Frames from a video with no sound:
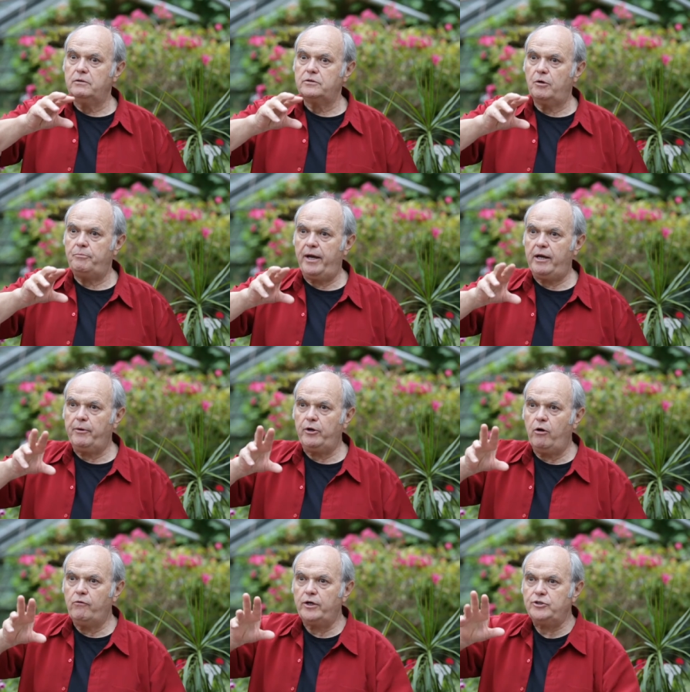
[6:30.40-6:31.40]
So Peg went
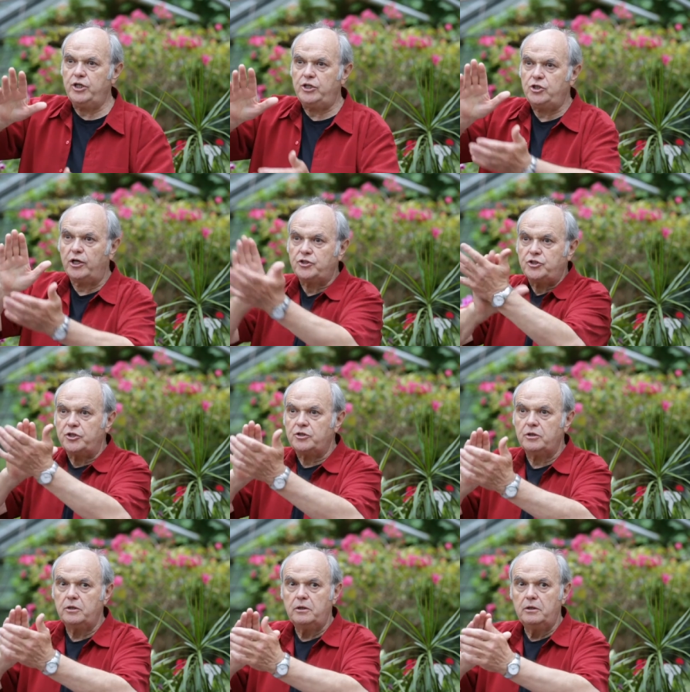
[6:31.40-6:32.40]
over and she touched it.
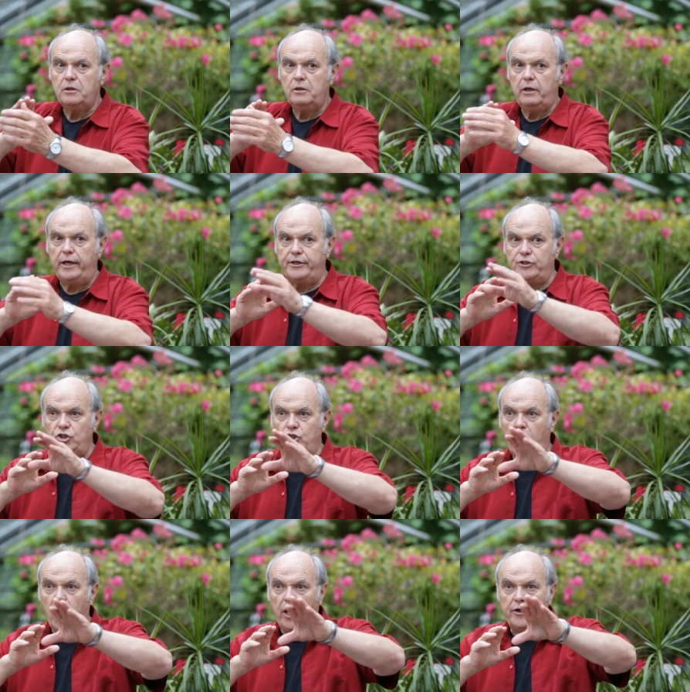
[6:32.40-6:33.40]
It
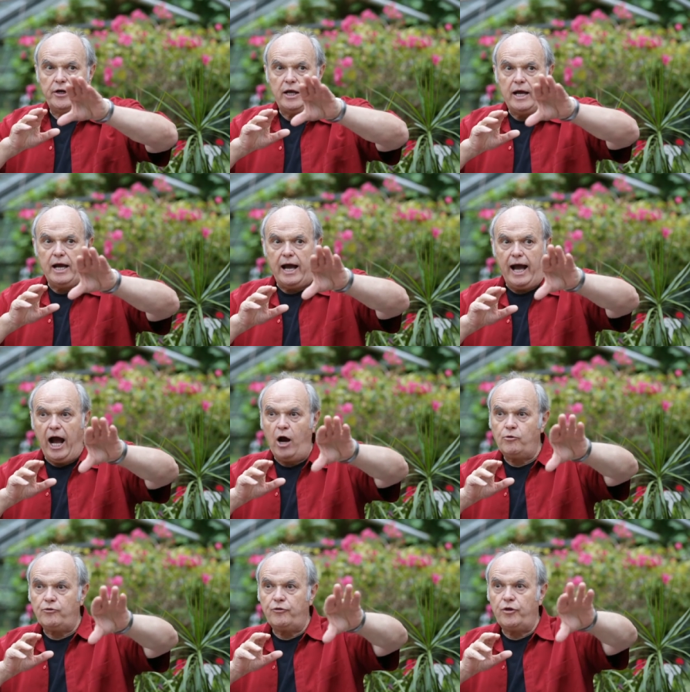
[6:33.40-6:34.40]
shone
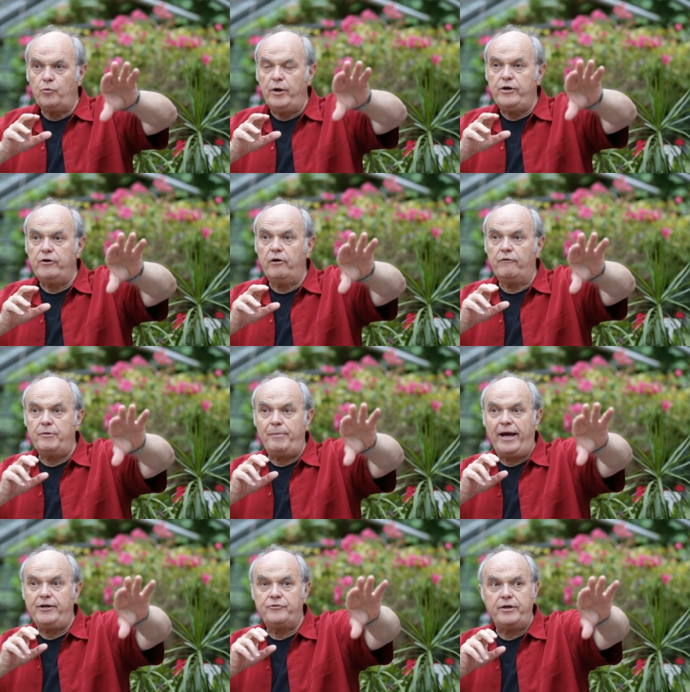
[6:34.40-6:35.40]
out through the window of the
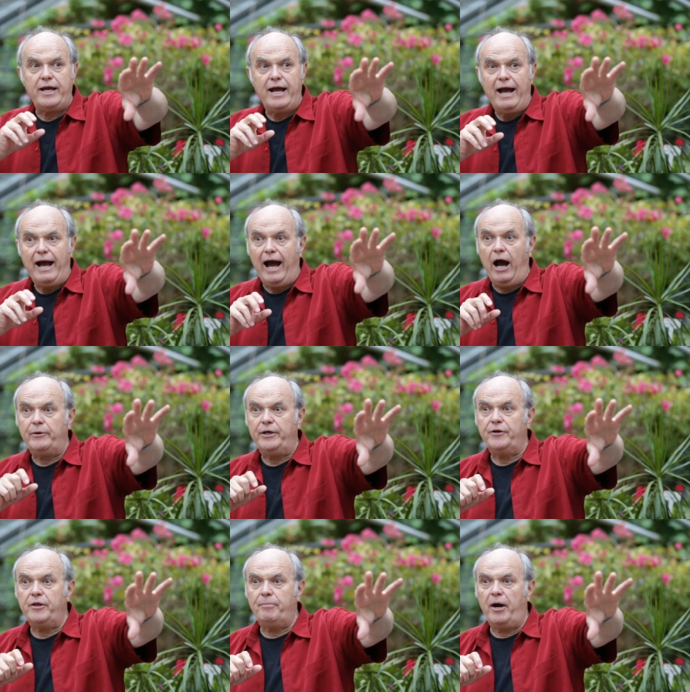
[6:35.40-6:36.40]
pantry, out
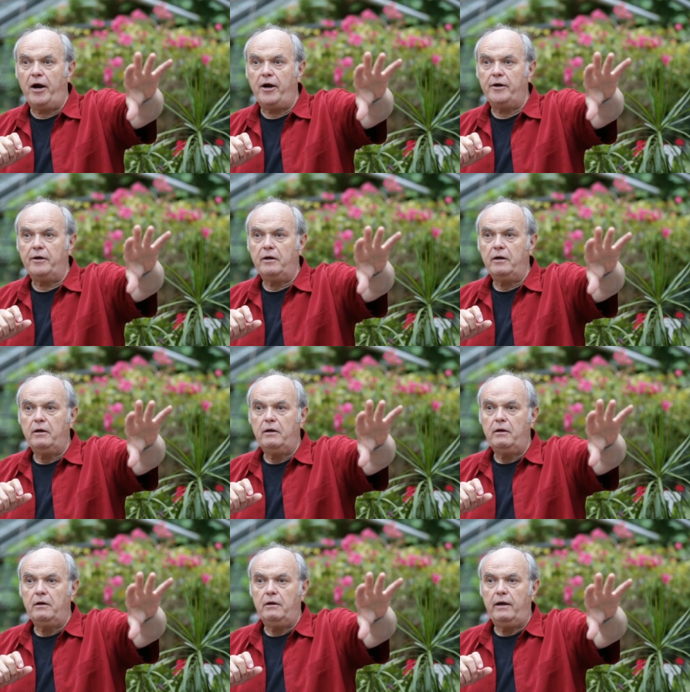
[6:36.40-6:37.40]
into the barn.
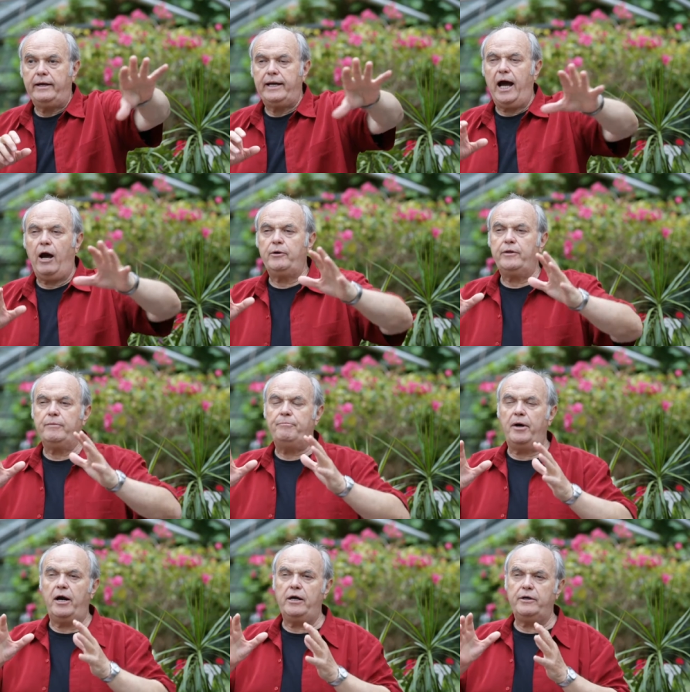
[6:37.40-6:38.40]
And out in the
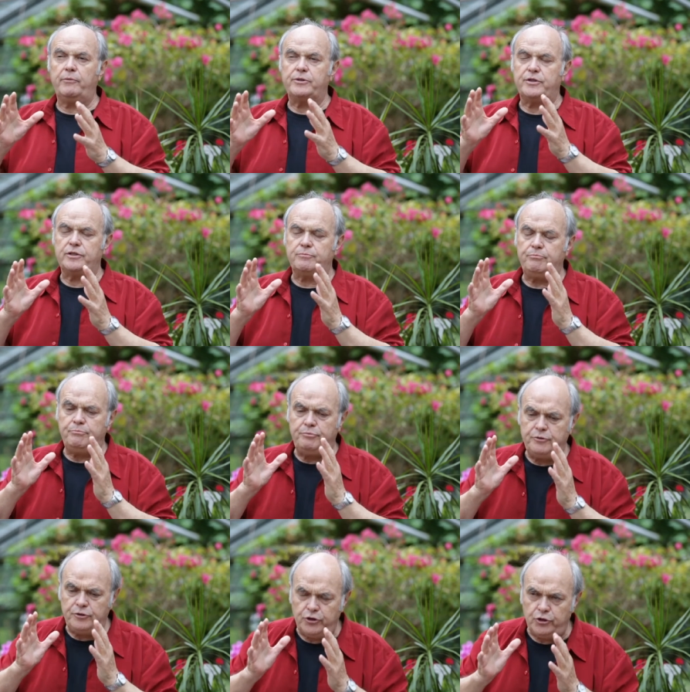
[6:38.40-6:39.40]
barn there was
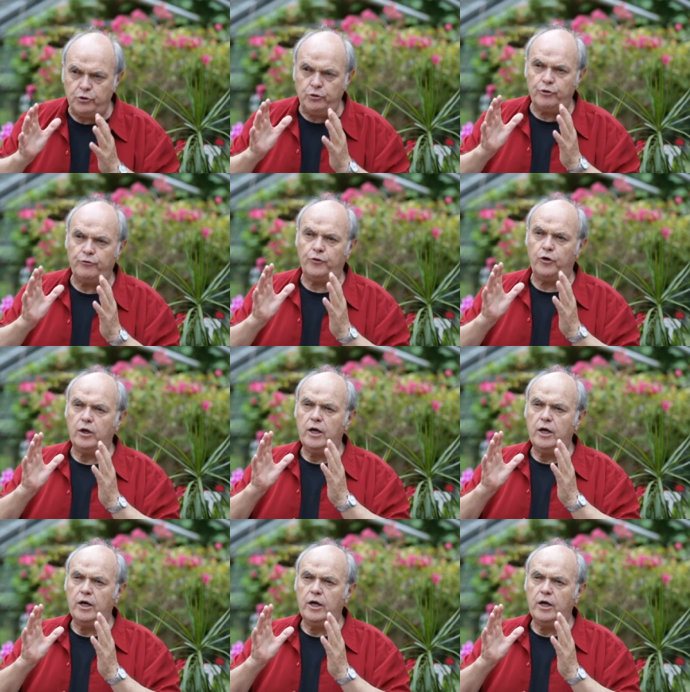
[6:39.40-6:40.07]
this beautiful,